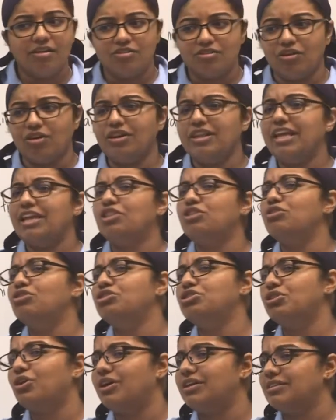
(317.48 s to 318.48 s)
So there are
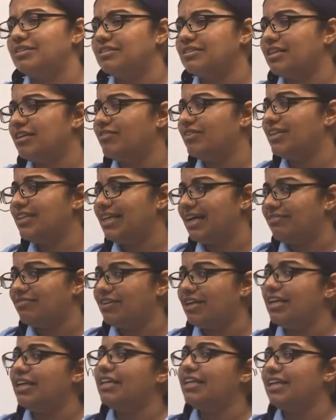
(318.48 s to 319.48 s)
two choices given.
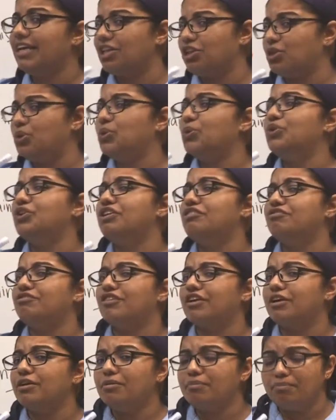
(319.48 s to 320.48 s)
Definitely there are two
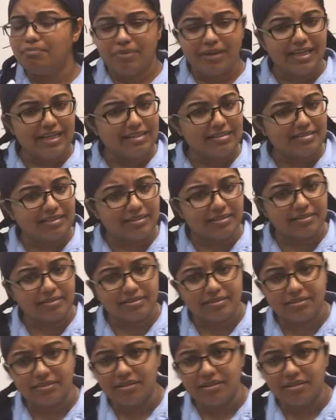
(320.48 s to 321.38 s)
different places.